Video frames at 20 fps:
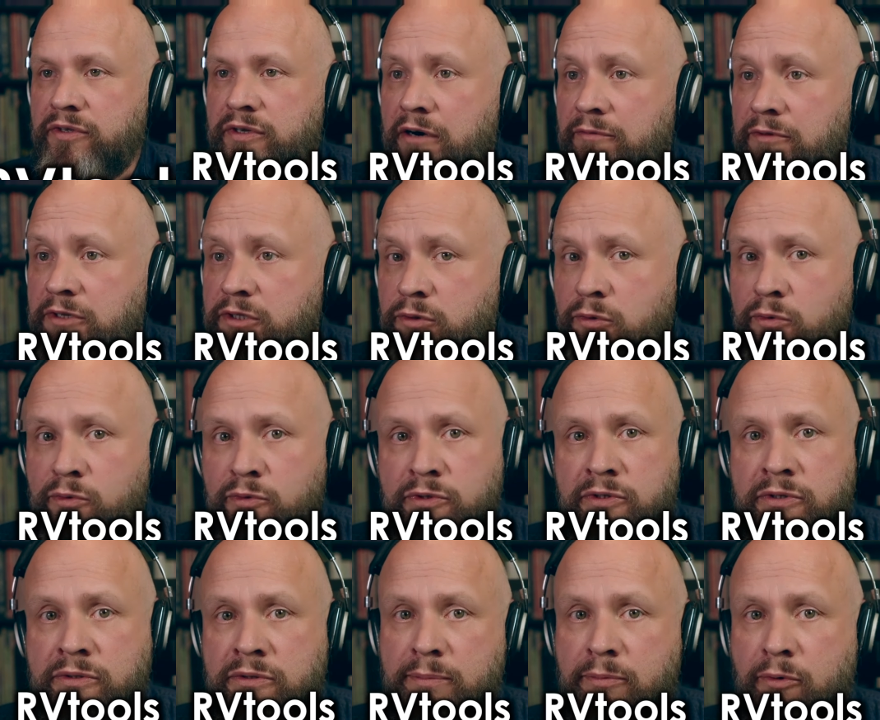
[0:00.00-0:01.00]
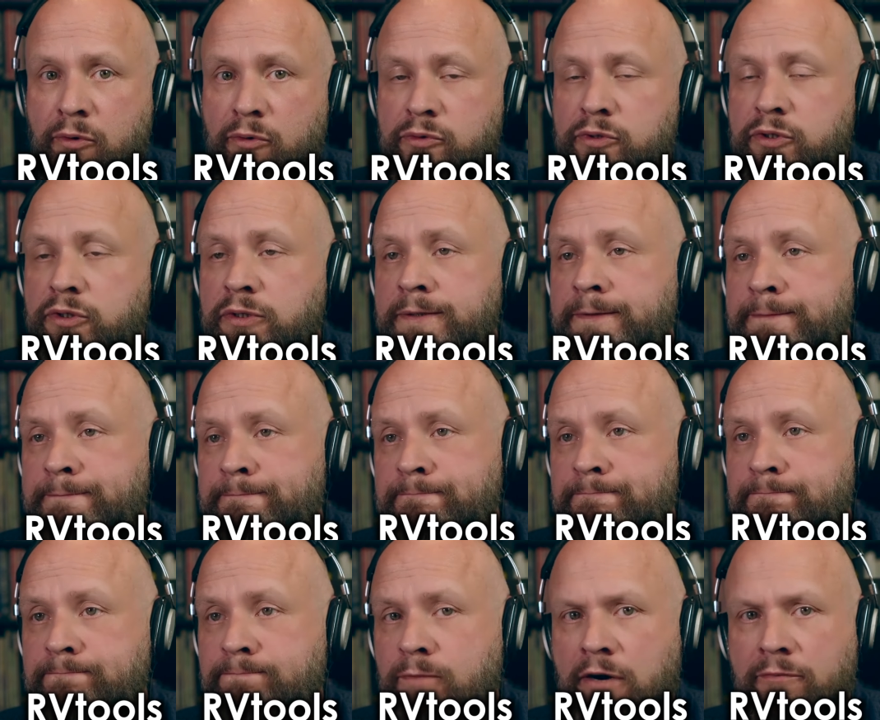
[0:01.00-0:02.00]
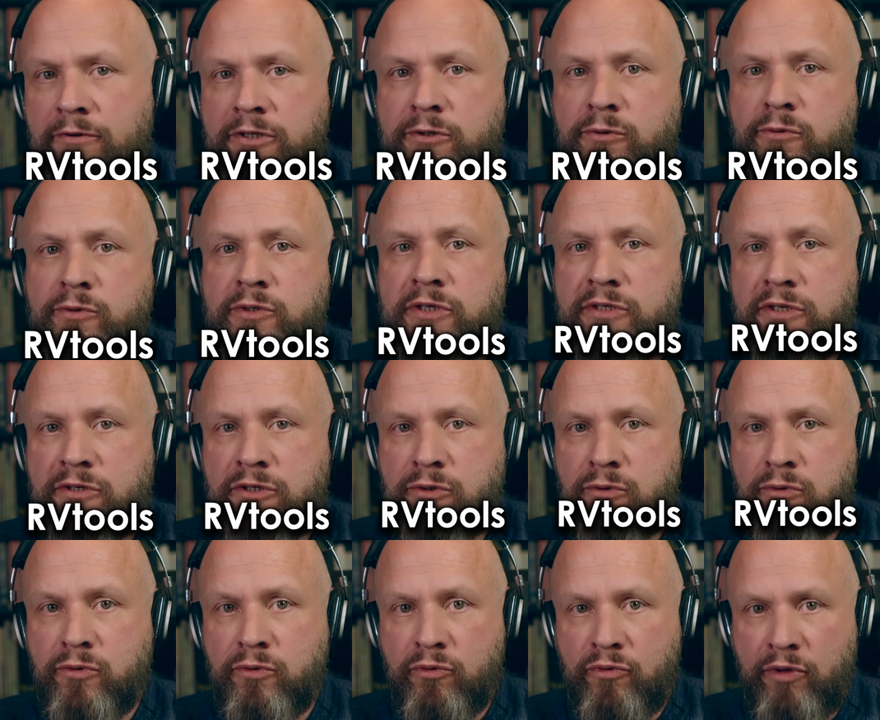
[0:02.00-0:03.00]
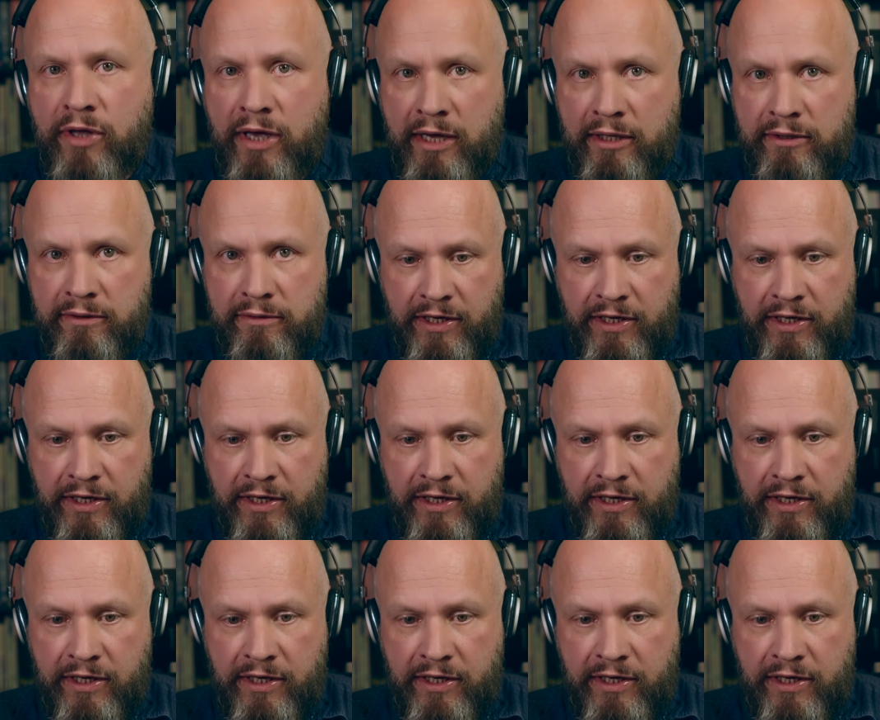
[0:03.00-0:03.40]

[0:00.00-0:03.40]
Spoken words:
RVTools reports. RVTools is a tool that